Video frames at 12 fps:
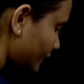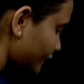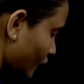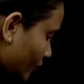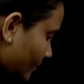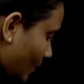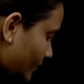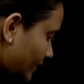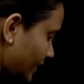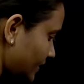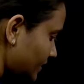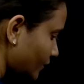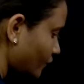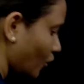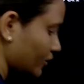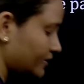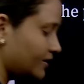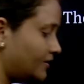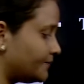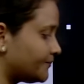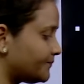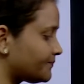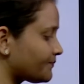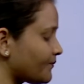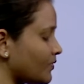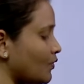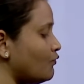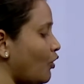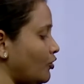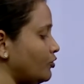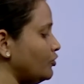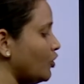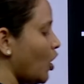chalk powder in the water, what do you